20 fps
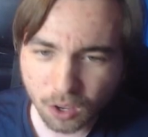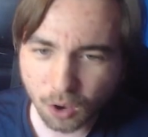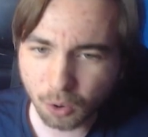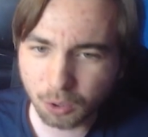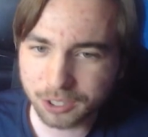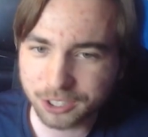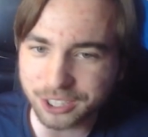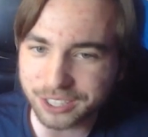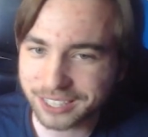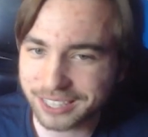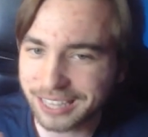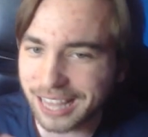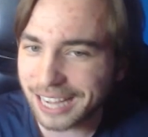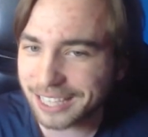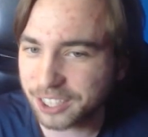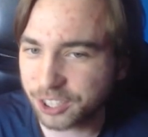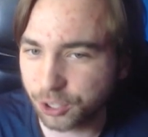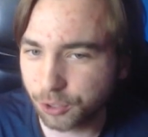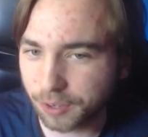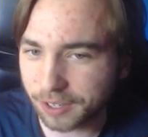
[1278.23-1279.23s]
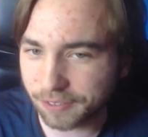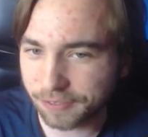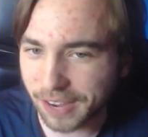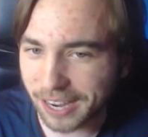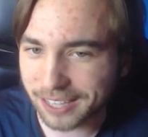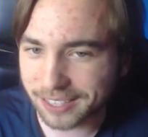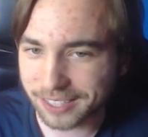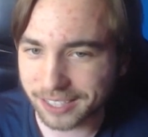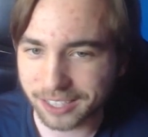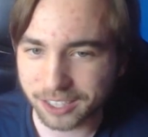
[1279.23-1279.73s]
or just nets you
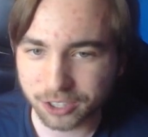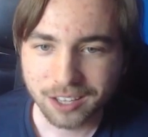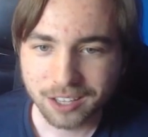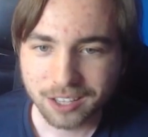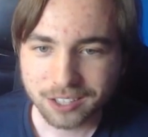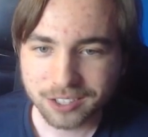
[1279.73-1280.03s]
advantage.